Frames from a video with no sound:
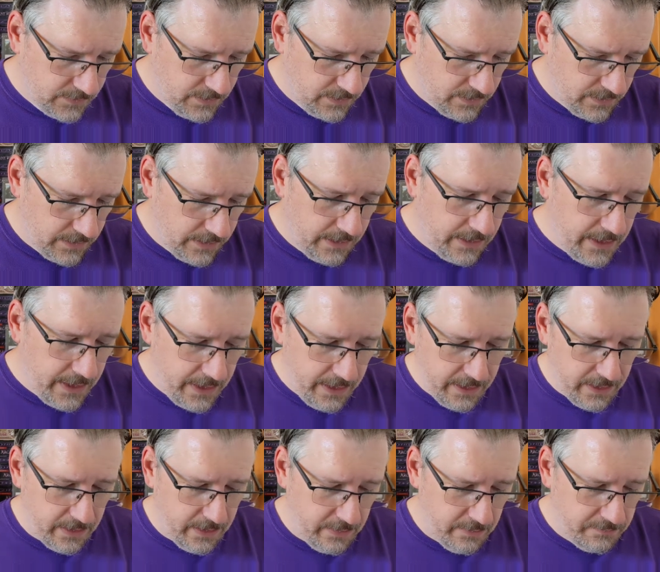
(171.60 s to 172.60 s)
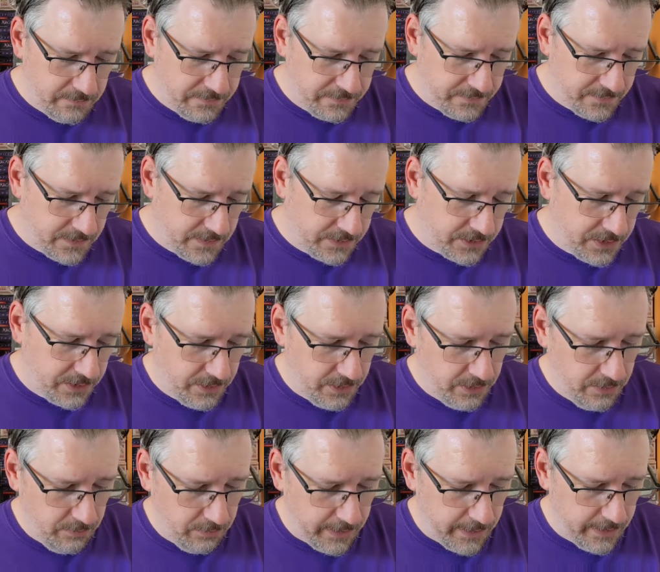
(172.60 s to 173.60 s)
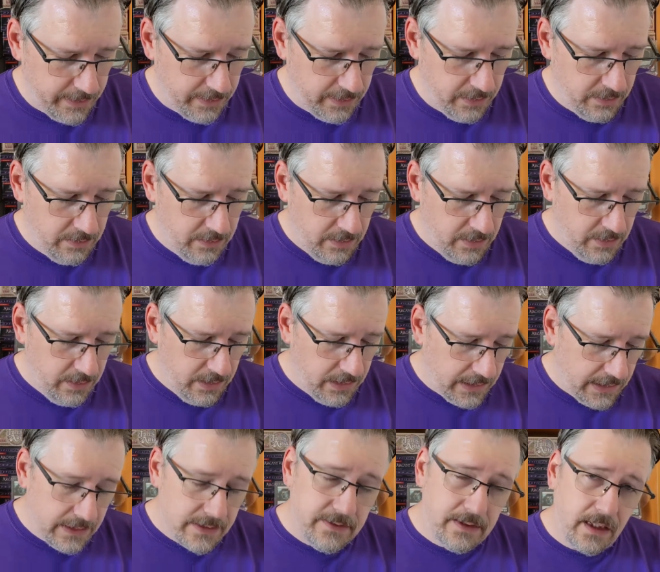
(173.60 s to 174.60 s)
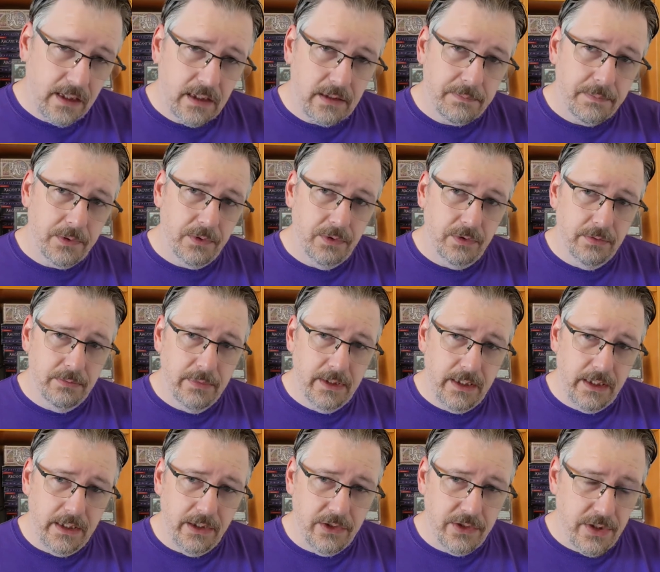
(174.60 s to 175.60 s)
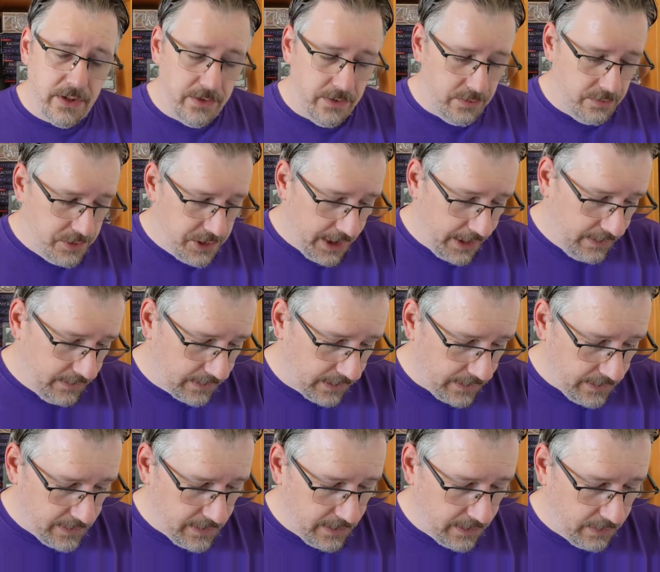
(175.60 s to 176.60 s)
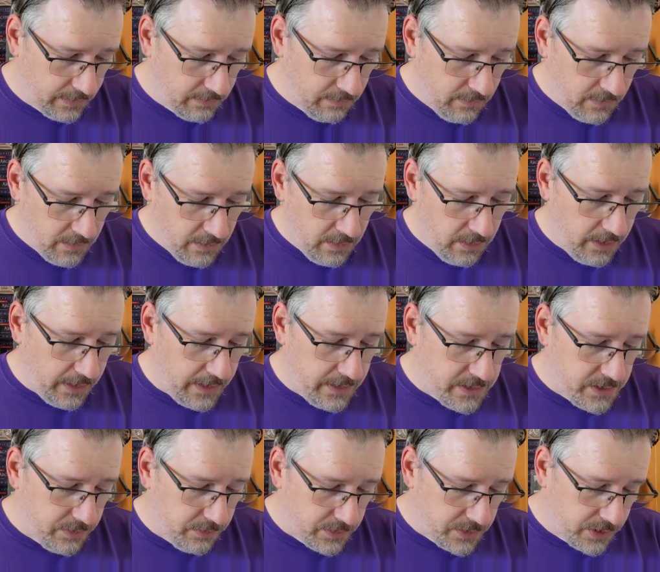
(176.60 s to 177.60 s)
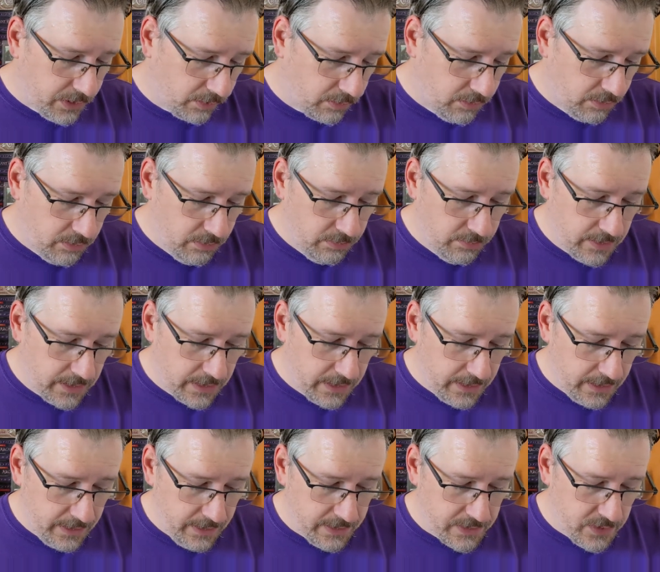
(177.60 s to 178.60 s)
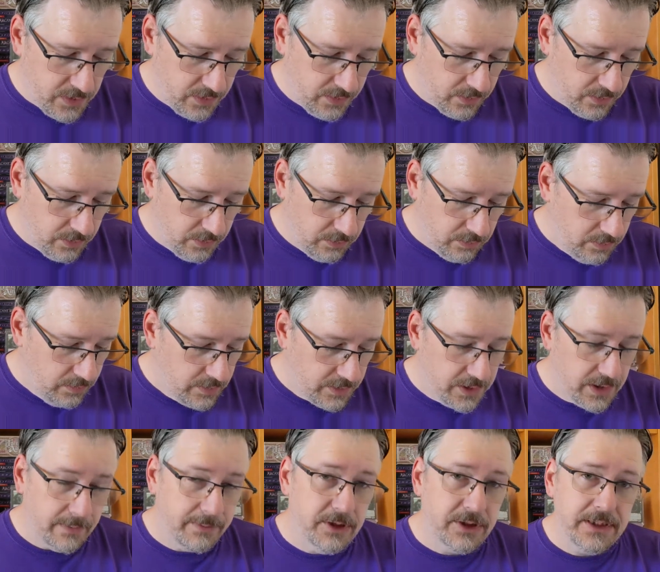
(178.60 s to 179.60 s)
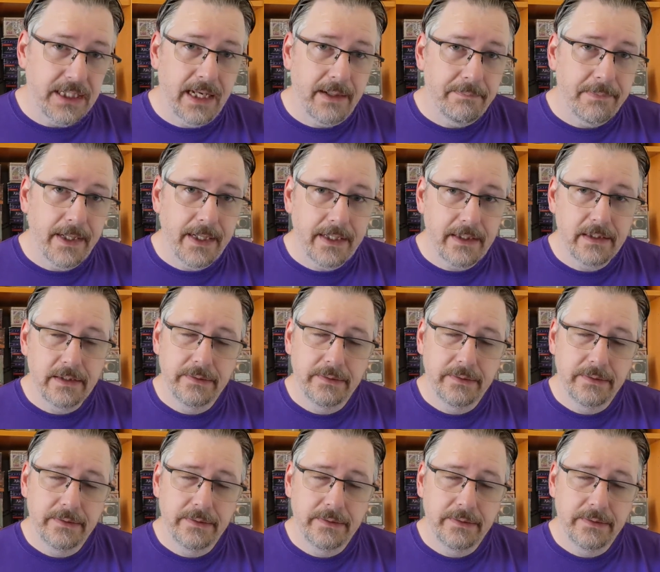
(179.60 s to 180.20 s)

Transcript: I have a turn where I Sonic Boom into Chain Lightning, into a Tome, into double Snapback.